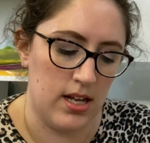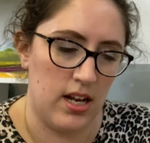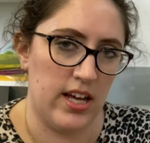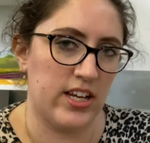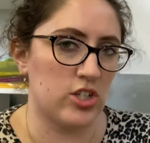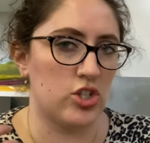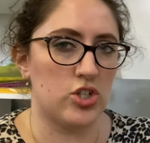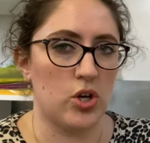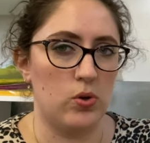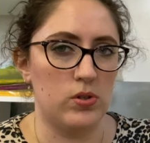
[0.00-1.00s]
like a
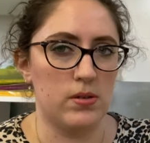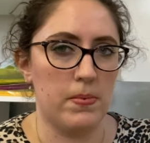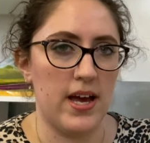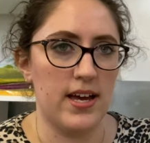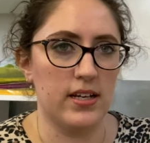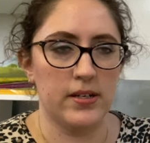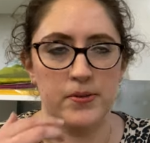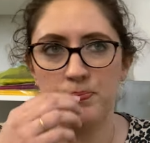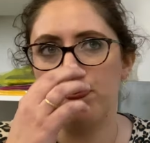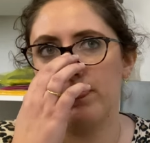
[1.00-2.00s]
shoulder bag.
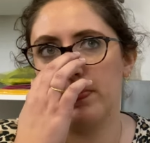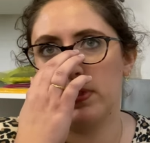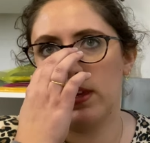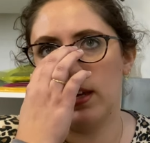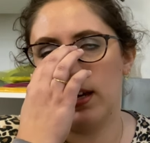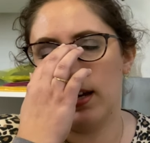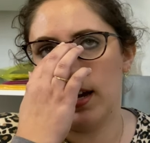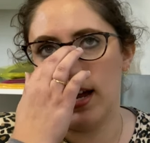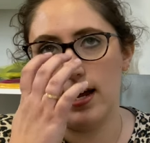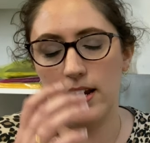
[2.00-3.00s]

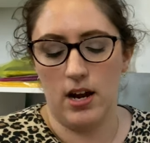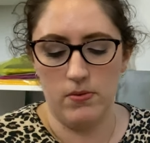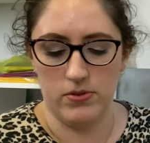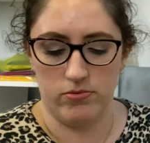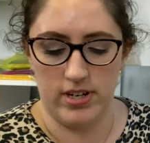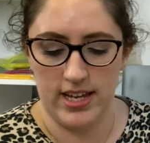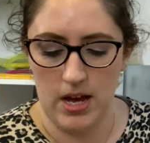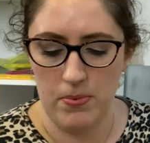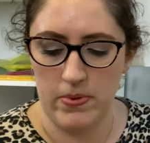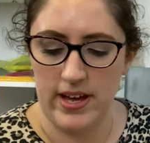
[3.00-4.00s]
And I was really
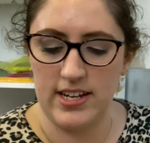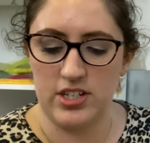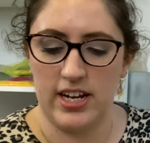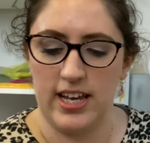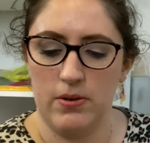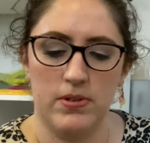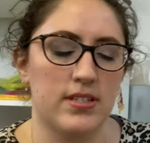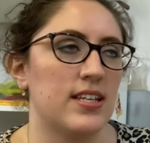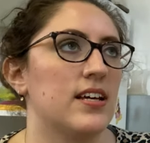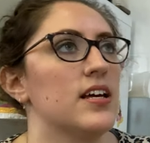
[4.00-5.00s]
happy with it, actually. It
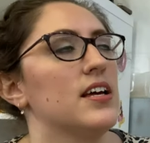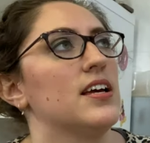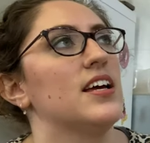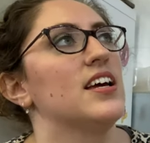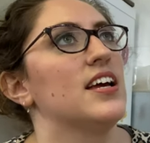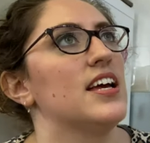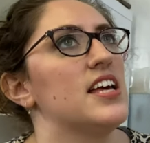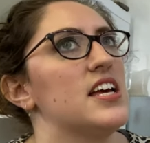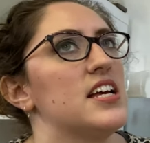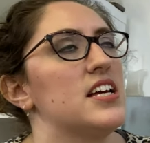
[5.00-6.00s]
was
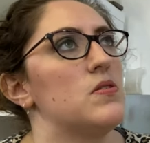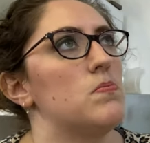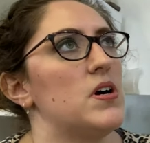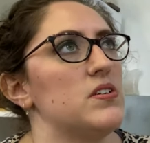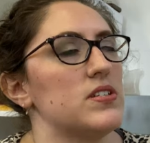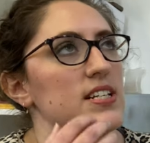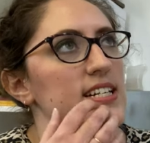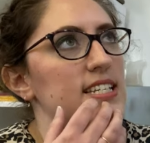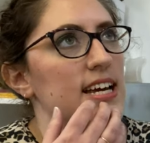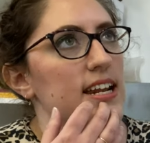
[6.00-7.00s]
mostly
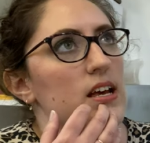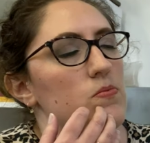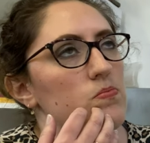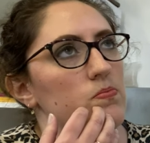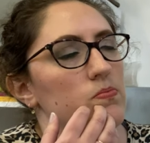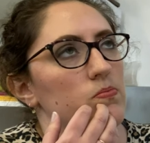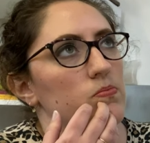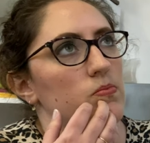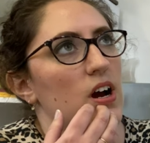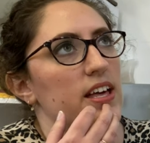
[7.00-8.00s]
denim,
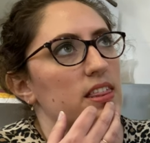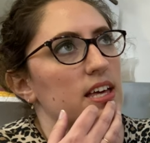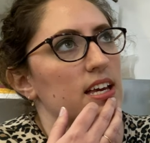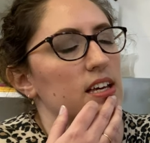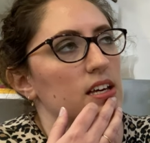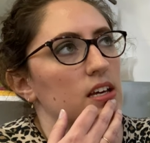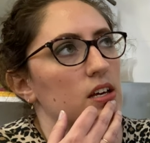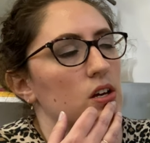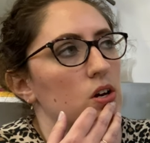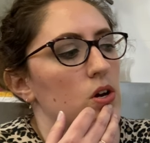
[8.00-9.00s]
I think,
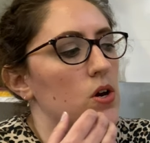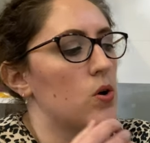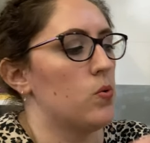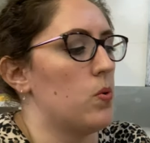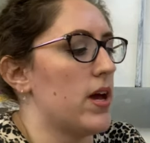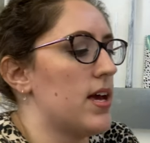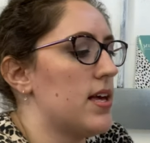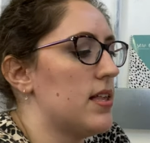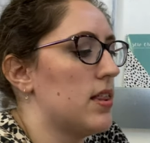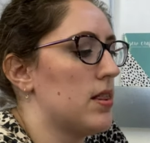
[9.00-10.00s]

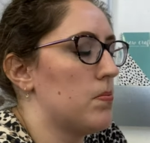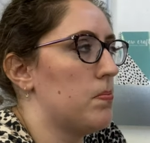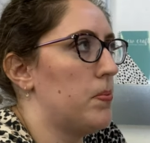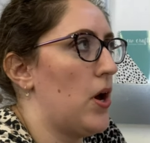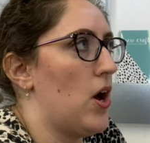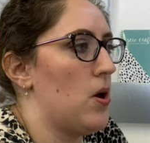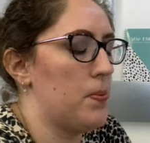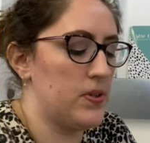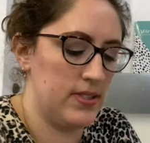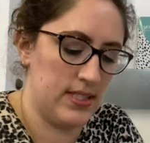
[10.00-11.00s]
with purple